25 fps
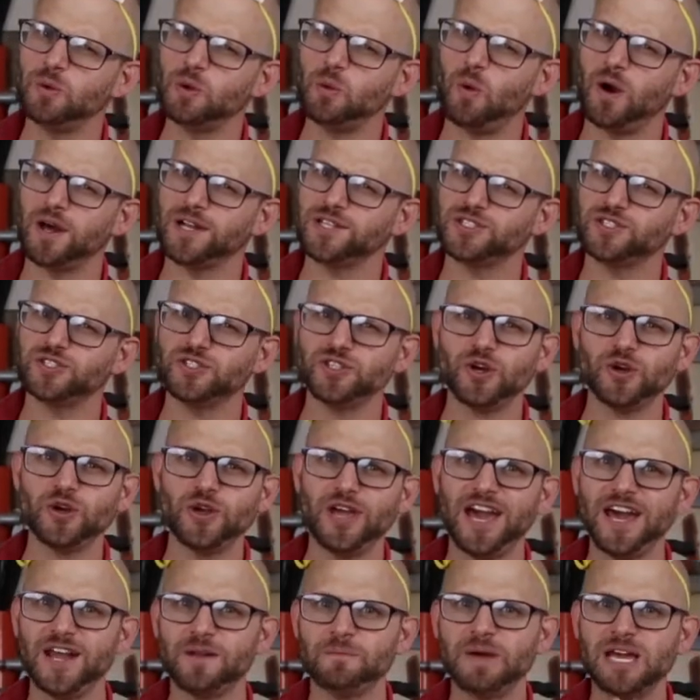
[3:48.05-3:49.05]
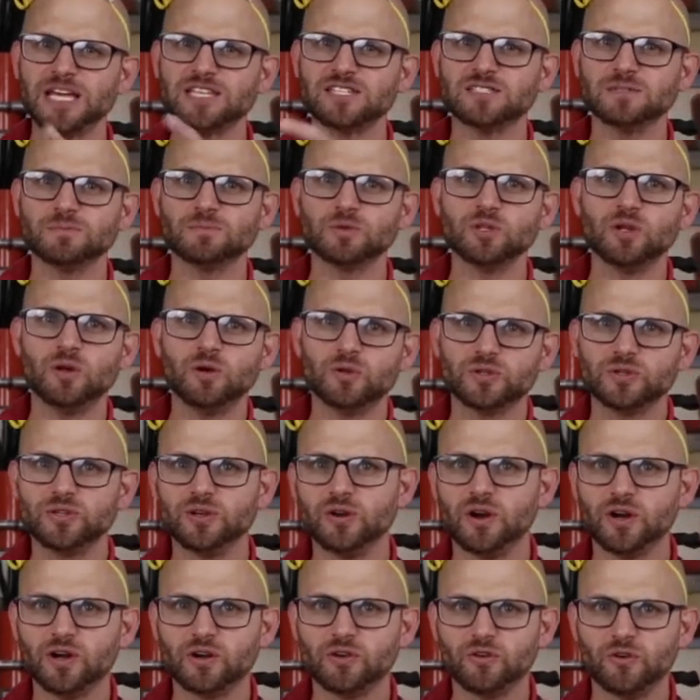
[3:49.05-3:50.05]
We wanted to show you how to make some
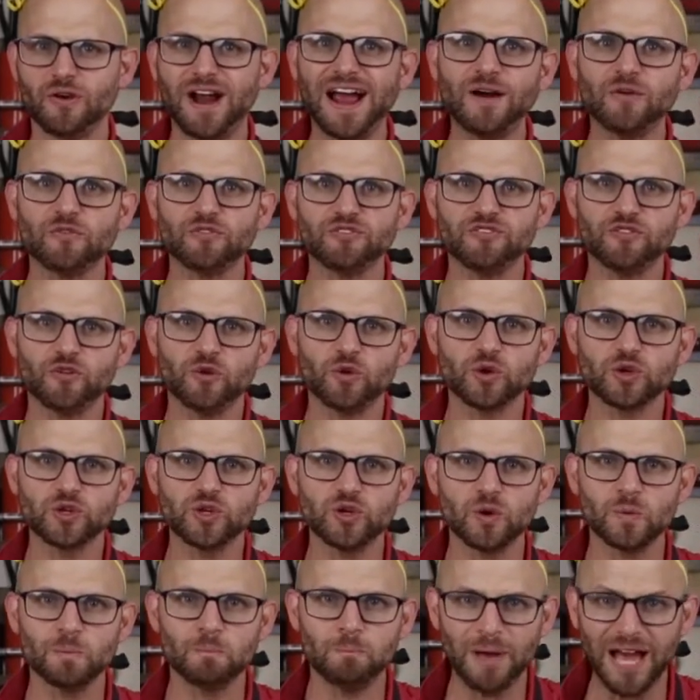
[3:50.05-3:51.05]
glow-in-the-dark grout for your